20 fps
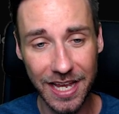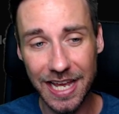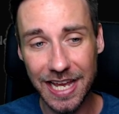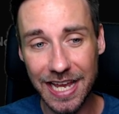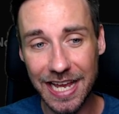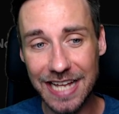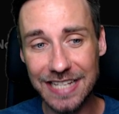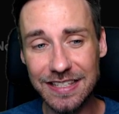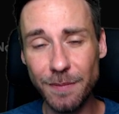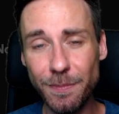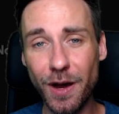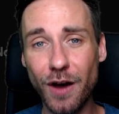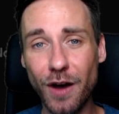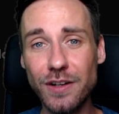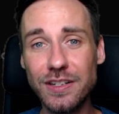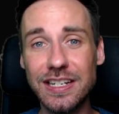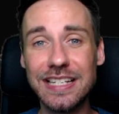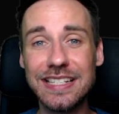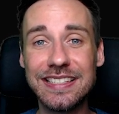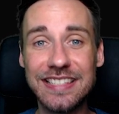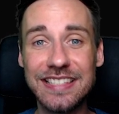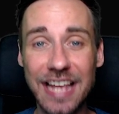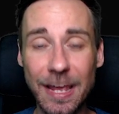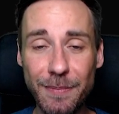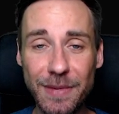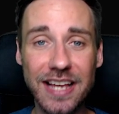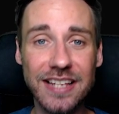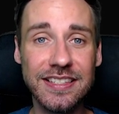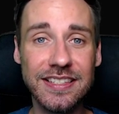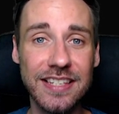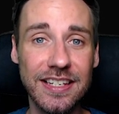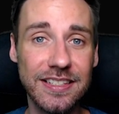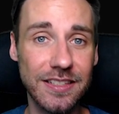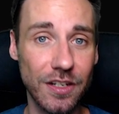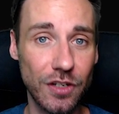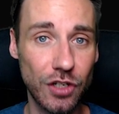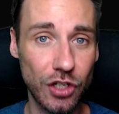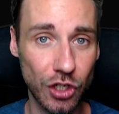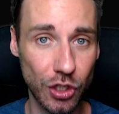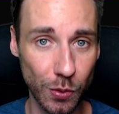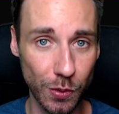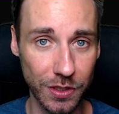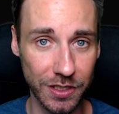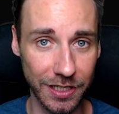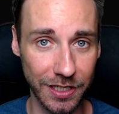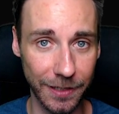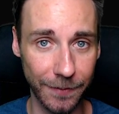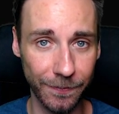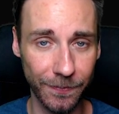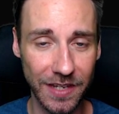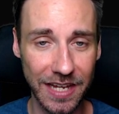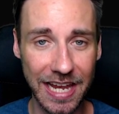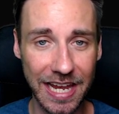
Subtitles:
It's about semi-assisted shooting,